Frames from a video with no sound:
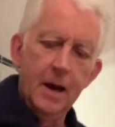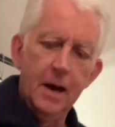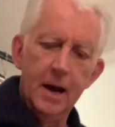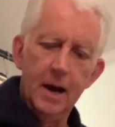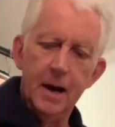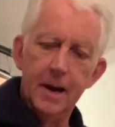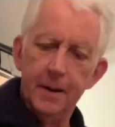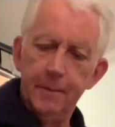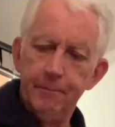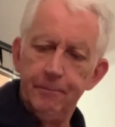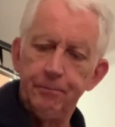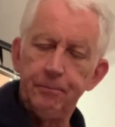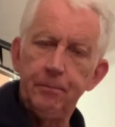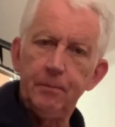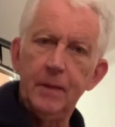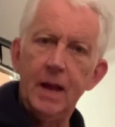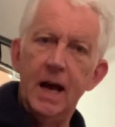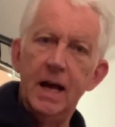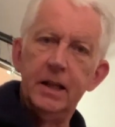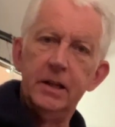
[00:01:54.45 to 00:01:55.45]

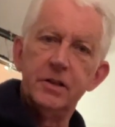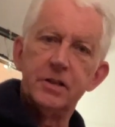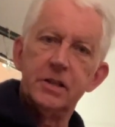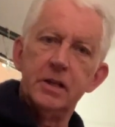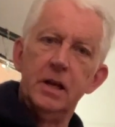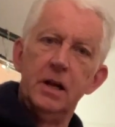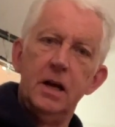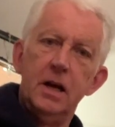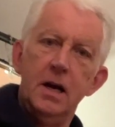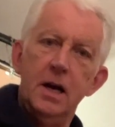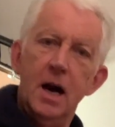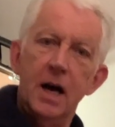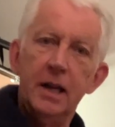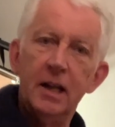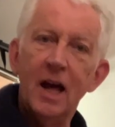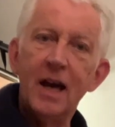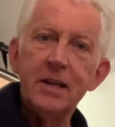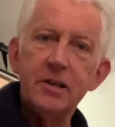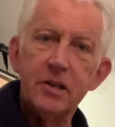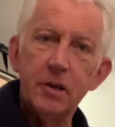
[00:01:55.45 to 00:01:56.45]
I
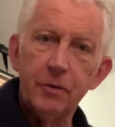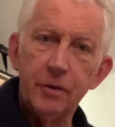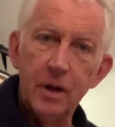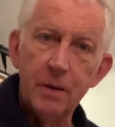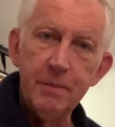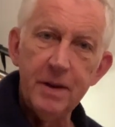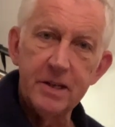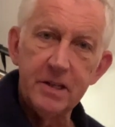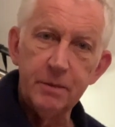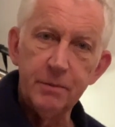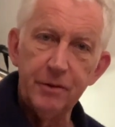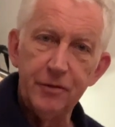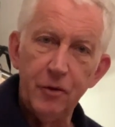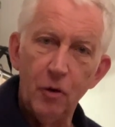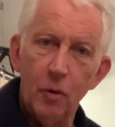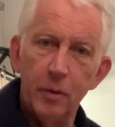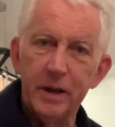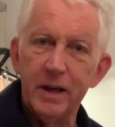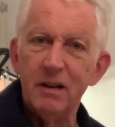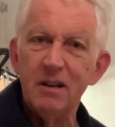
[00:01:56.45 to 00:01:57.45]
liked it when I met it before,
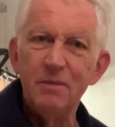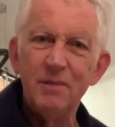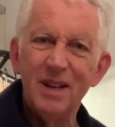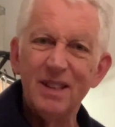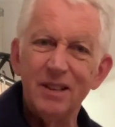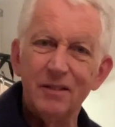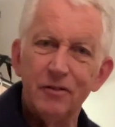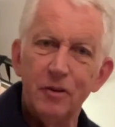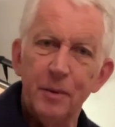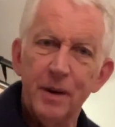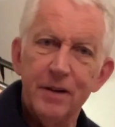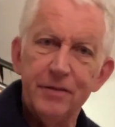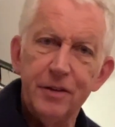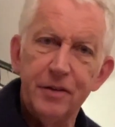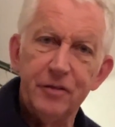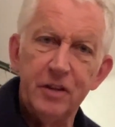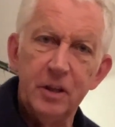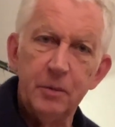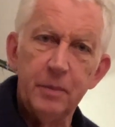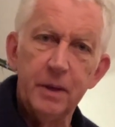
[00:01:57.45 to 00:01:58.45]
but I only met it for about
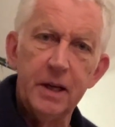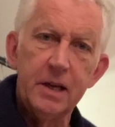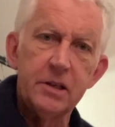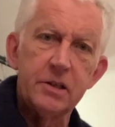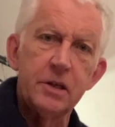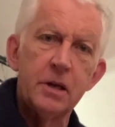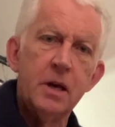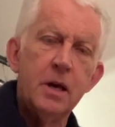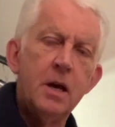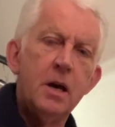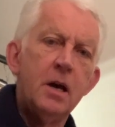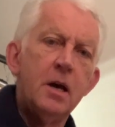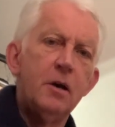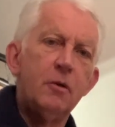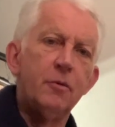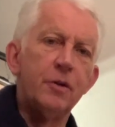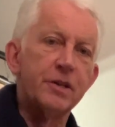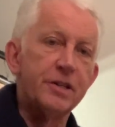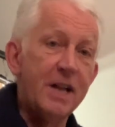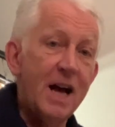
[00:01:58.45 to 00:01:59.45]
15 minutes.
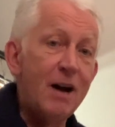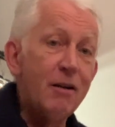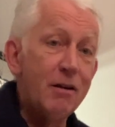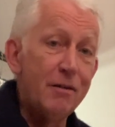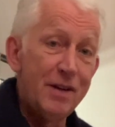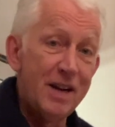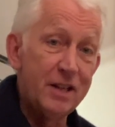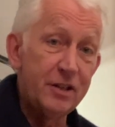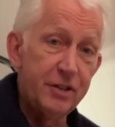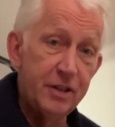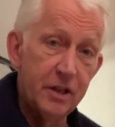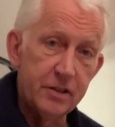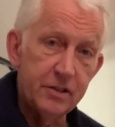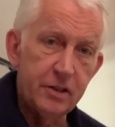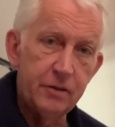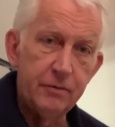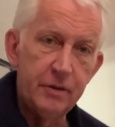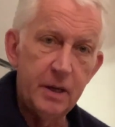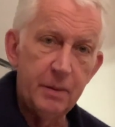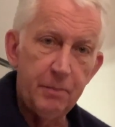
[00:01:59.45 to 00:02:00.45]
Whereas now I've had a chance to
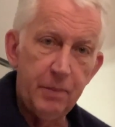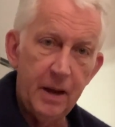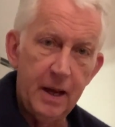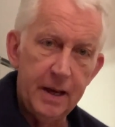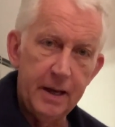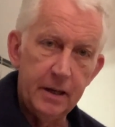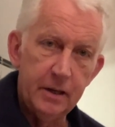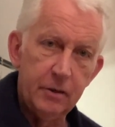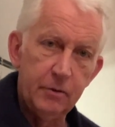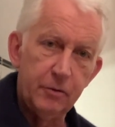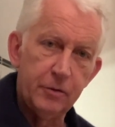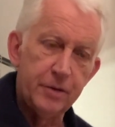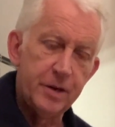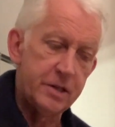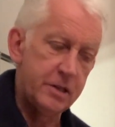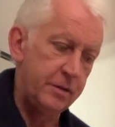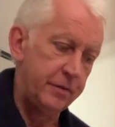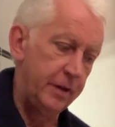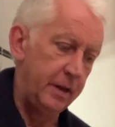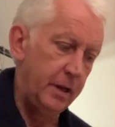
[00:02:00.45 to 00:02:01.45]
really play it and all the rest
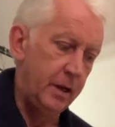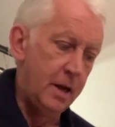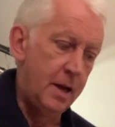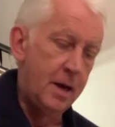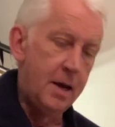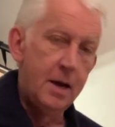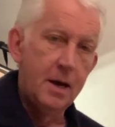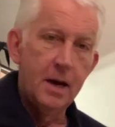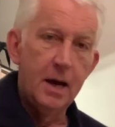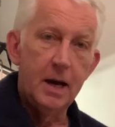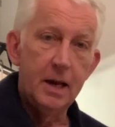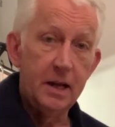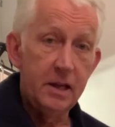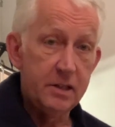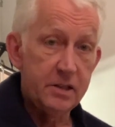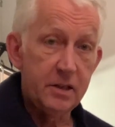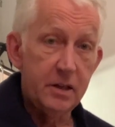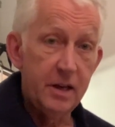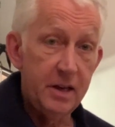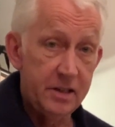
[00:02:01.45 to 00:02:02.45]
of it. And
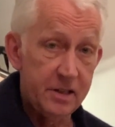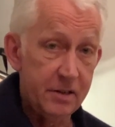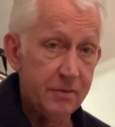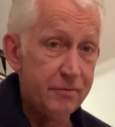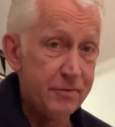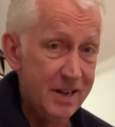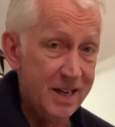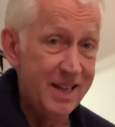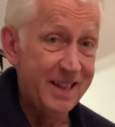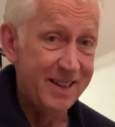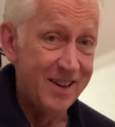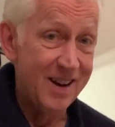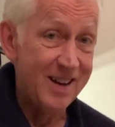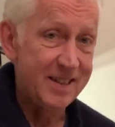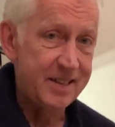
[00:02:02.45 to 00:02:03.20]
it's a really nice